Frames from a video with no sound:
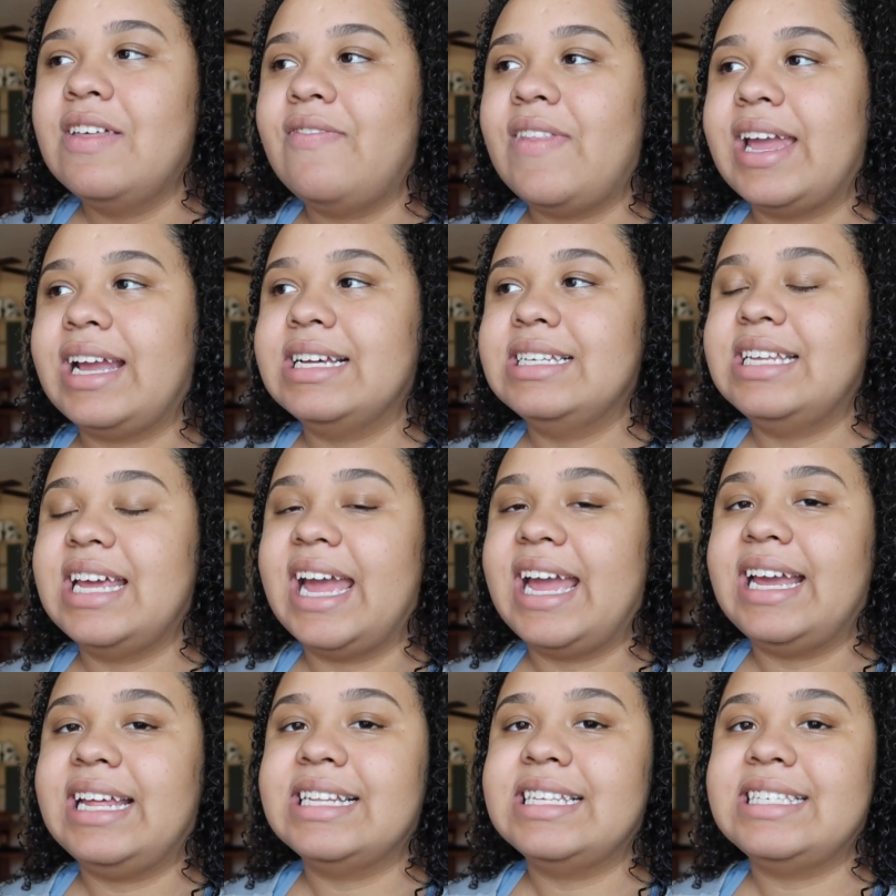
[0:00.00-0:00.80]
They
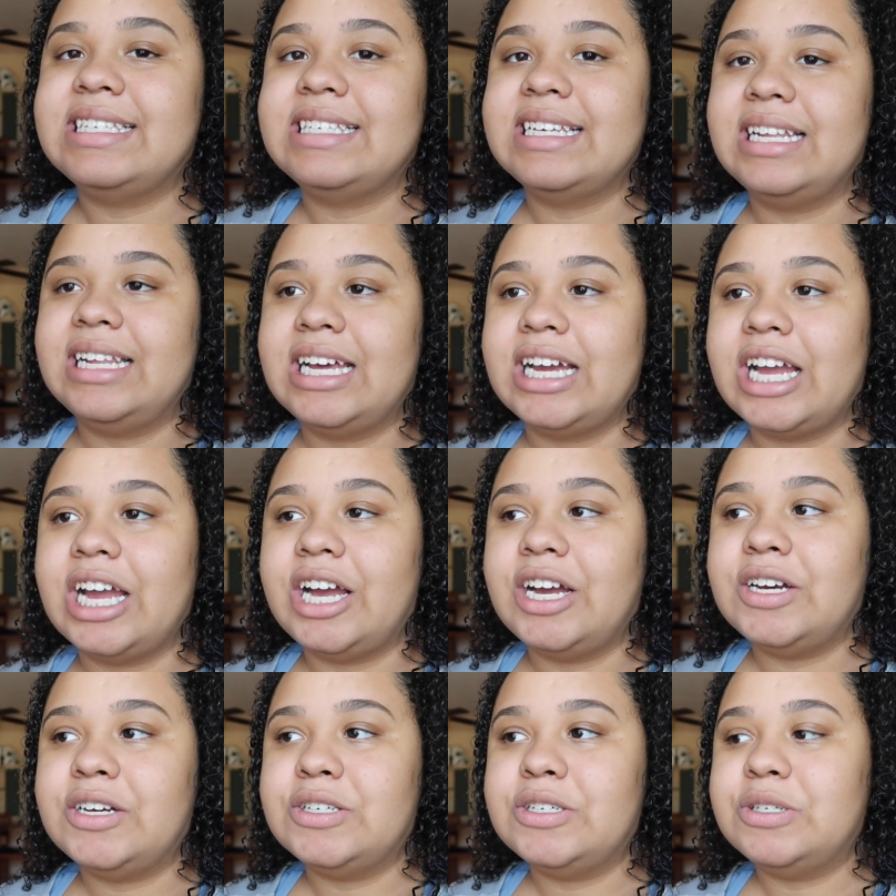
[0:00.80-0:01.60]
contain
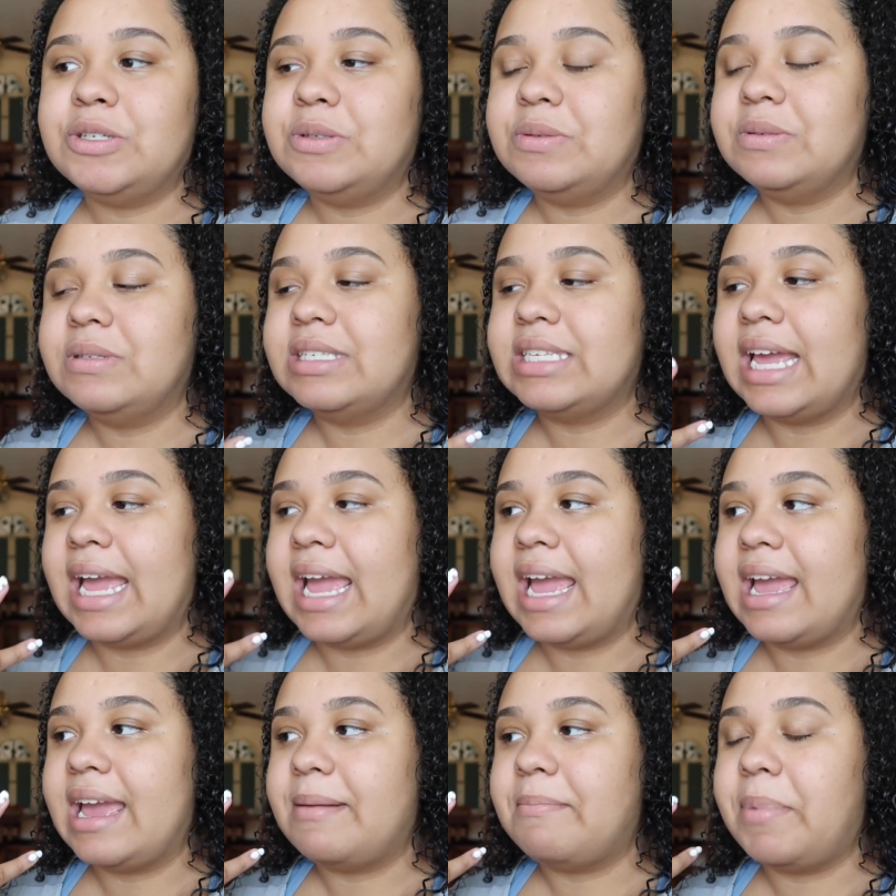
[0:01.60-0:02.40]
silicones
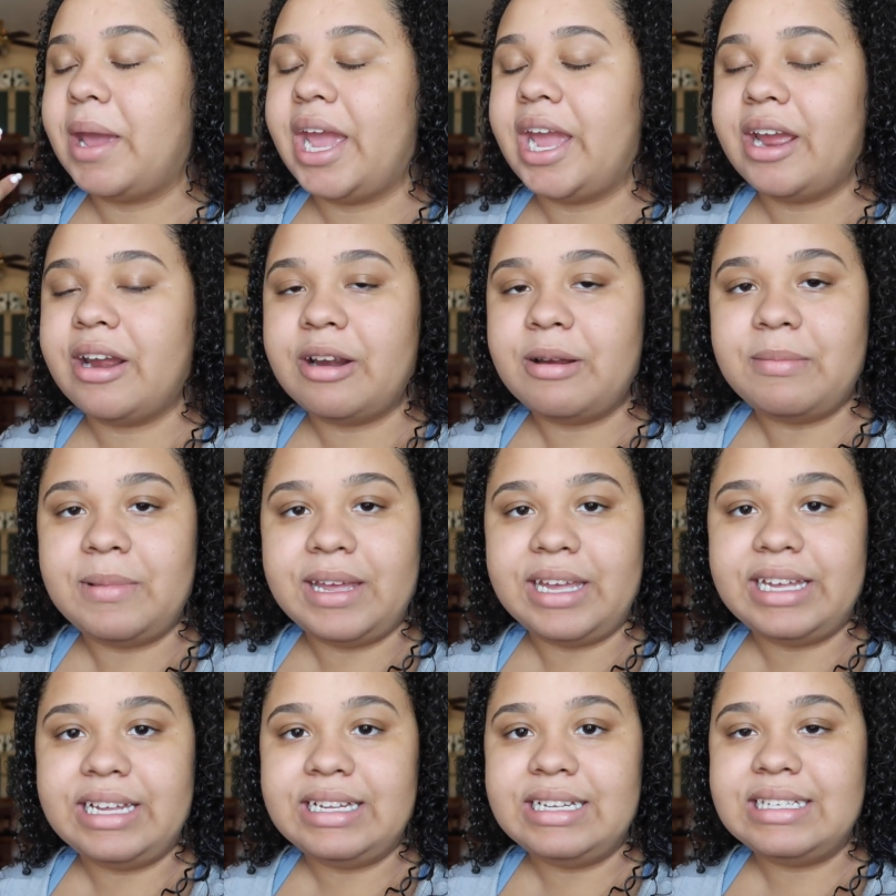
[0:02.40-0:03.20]
and
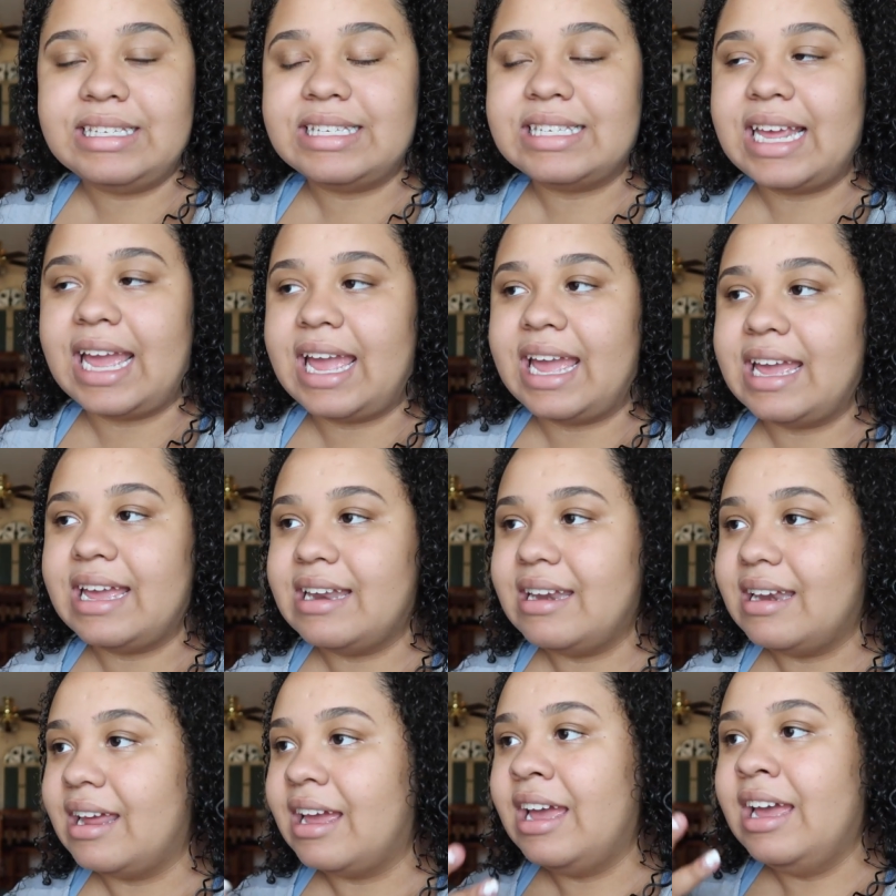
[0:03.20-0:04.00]
parabens,
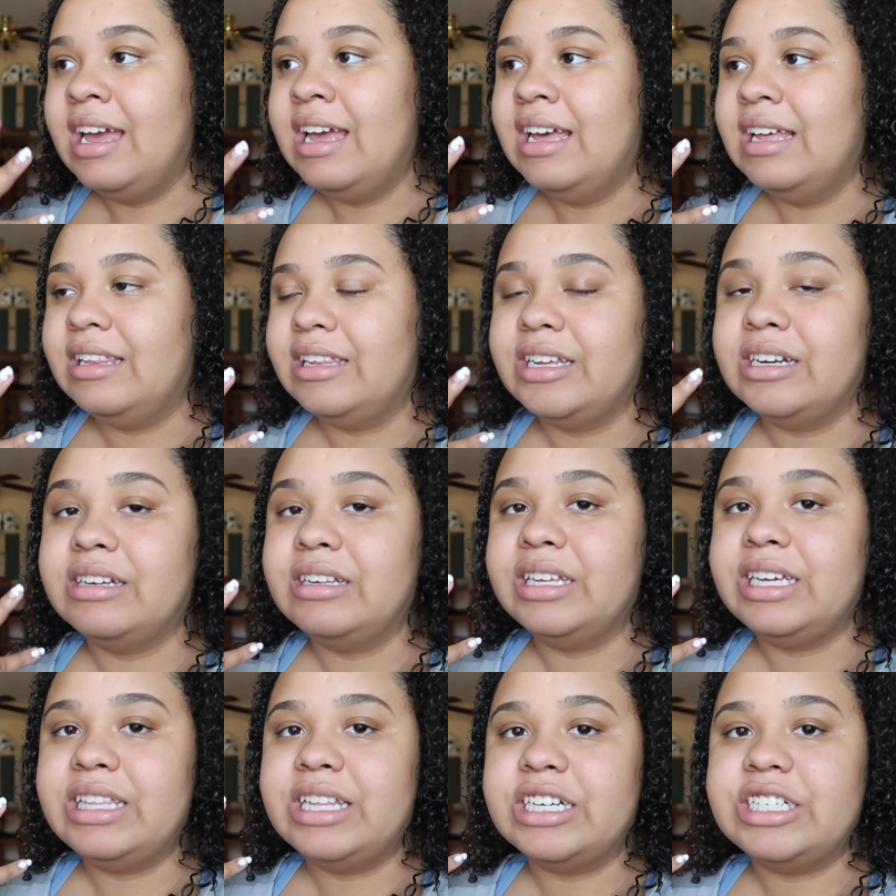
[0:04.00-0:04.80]
and
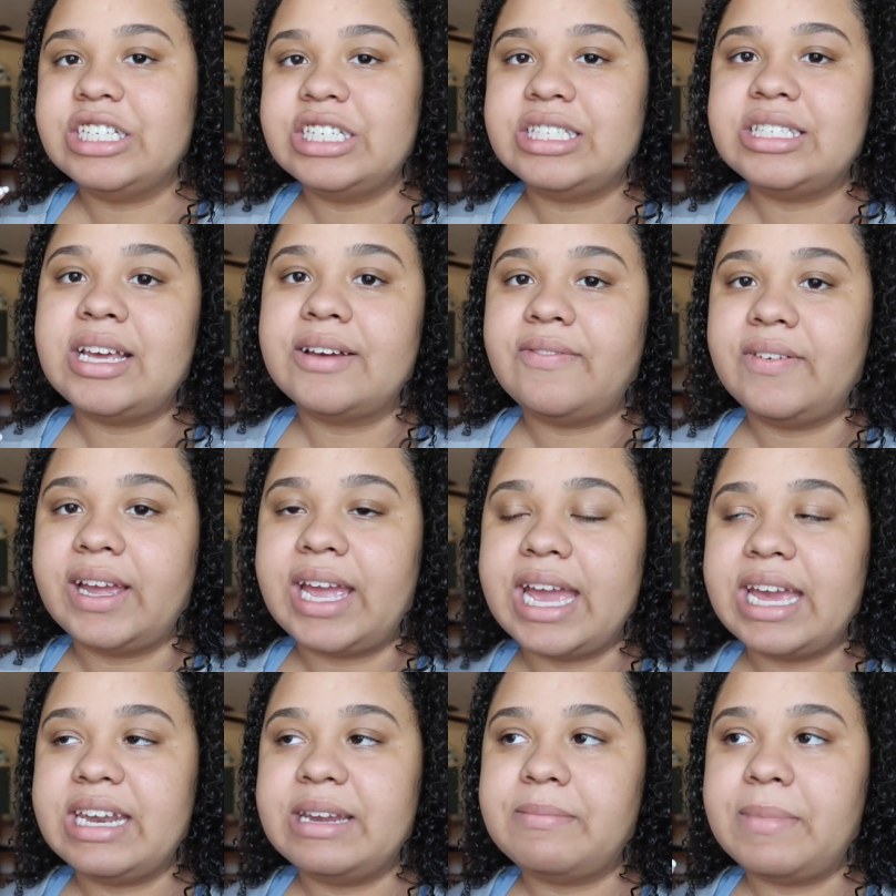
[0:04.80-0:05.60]
literally they're just
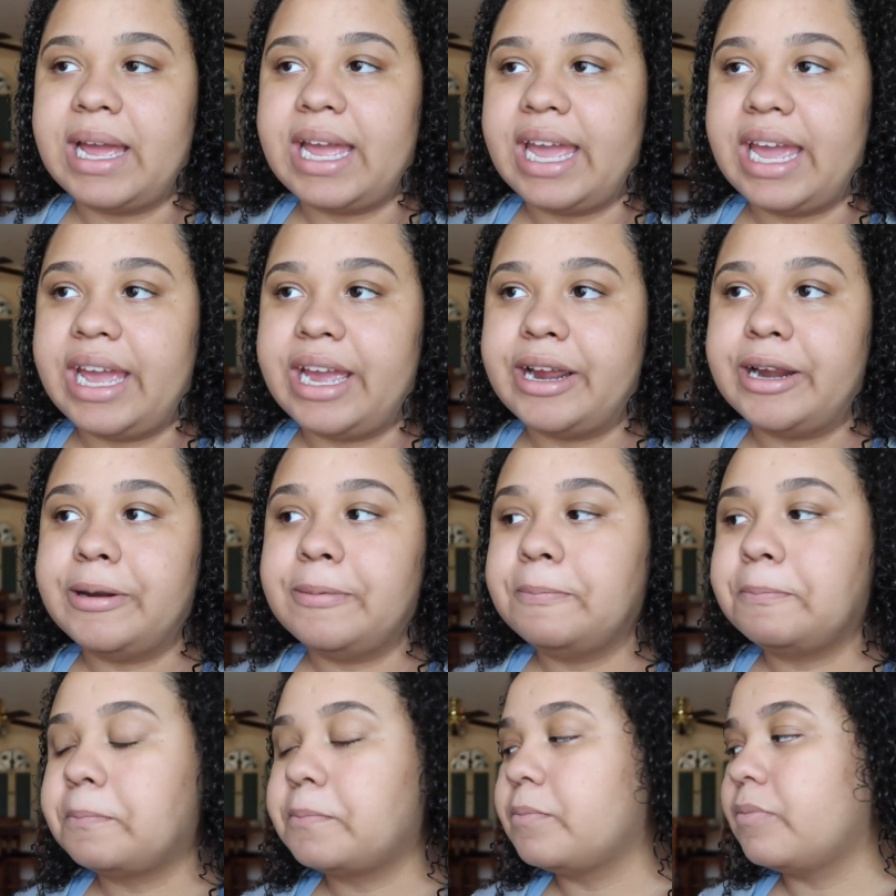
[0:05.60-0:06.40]
suffocating my
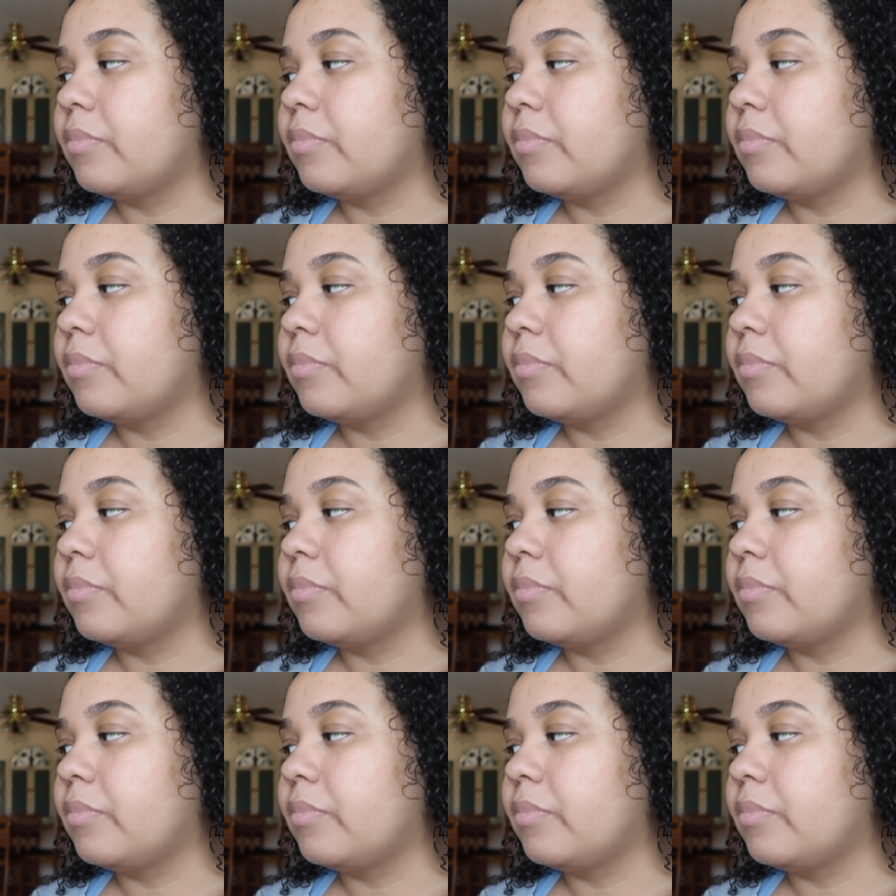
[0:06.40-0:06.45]
hair.